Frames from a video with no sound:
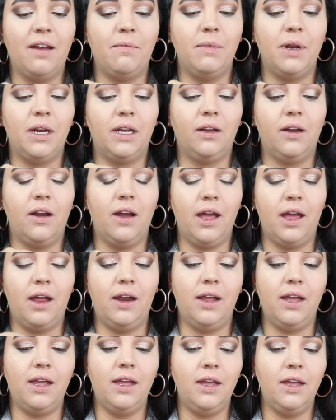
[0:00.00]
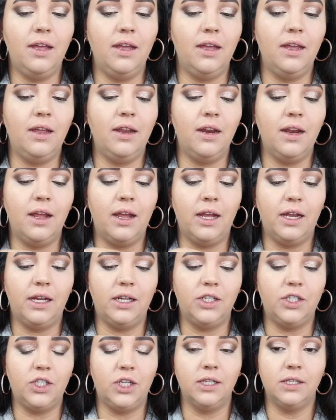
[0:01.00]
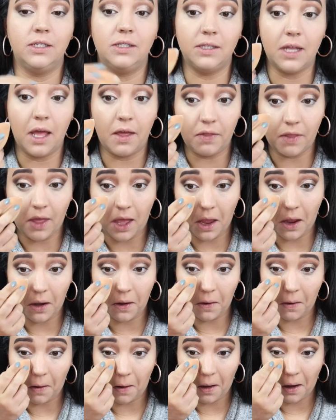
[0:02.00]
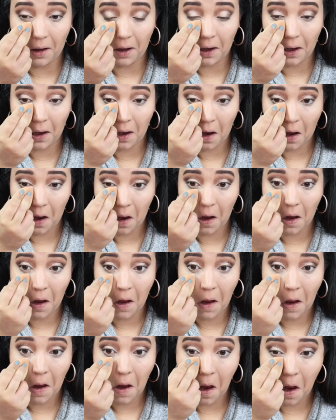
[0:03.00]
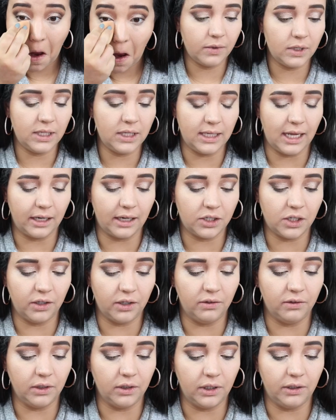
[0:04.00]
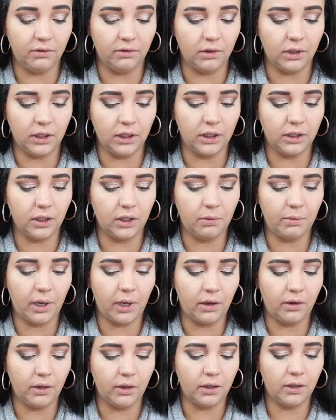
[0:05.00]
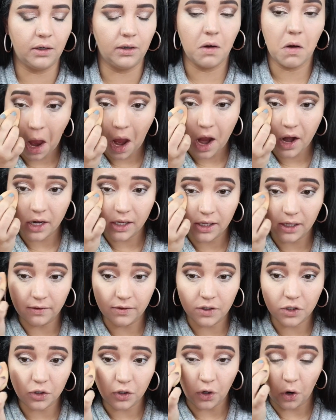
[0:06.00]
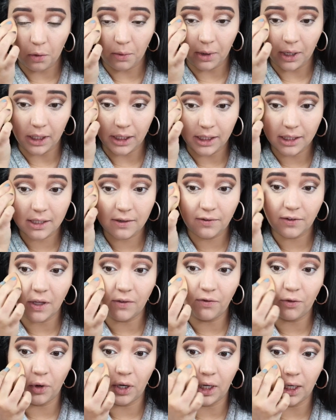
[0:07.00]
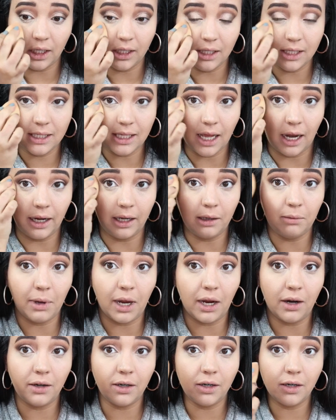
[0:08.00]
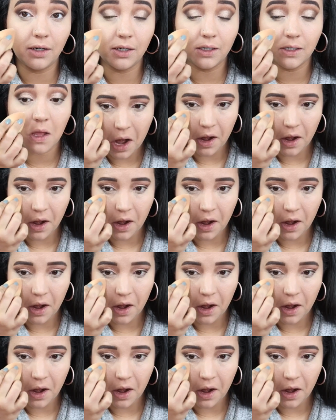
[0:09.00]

I'm gonna go ahead in and just set that under eye. This is actually a really, really good powder. I just have so many freaking setting powders.